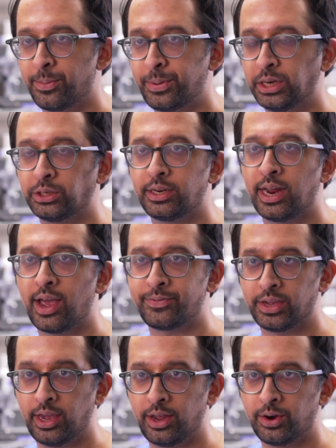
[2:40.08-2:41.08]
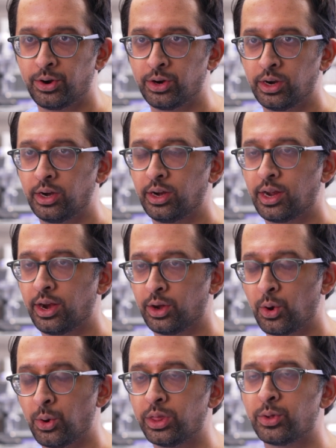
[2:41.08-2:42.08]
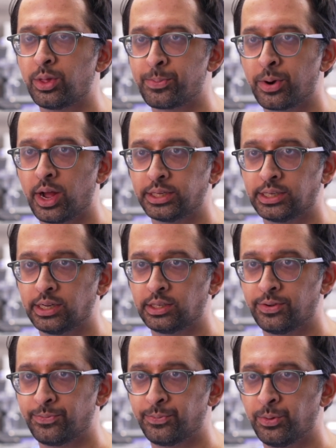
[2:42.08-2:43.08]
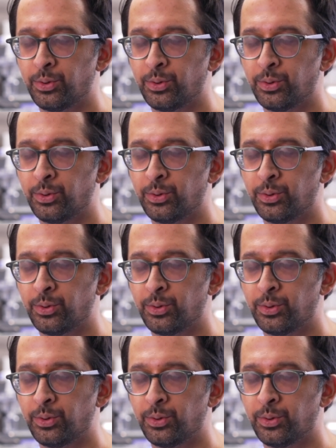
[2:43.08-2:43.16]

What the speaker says: Patient navigator, kind of going through the process of